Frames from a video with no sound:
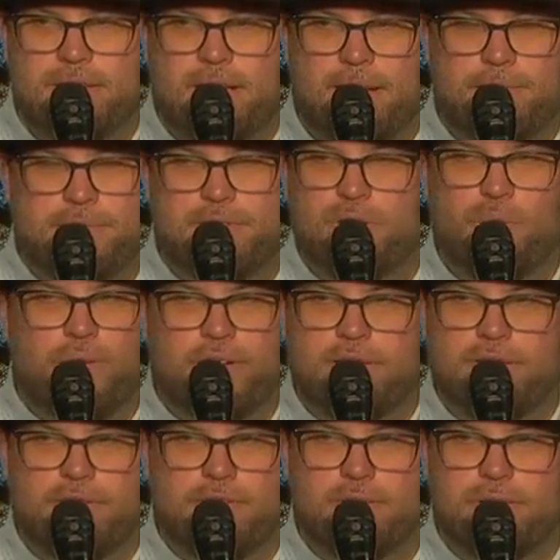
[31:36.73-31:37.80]
I'm still
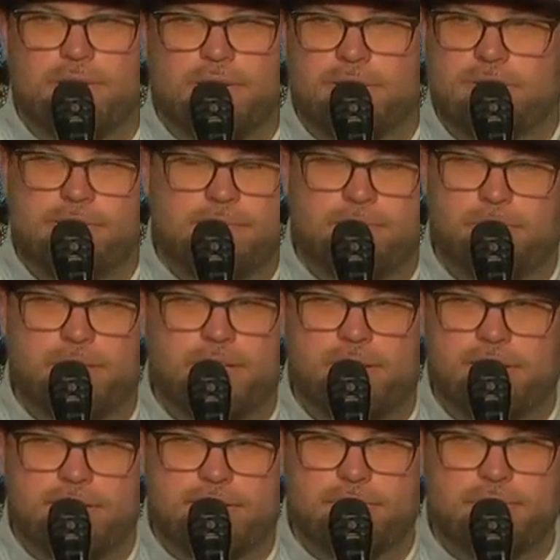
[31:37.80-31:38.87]
working through the
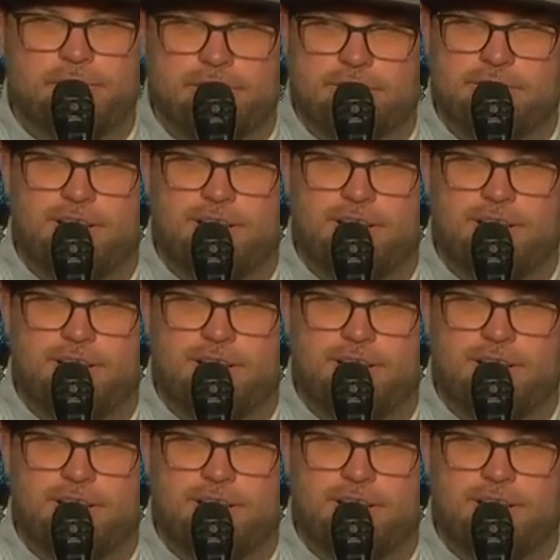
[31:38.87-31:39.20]
bitterness with this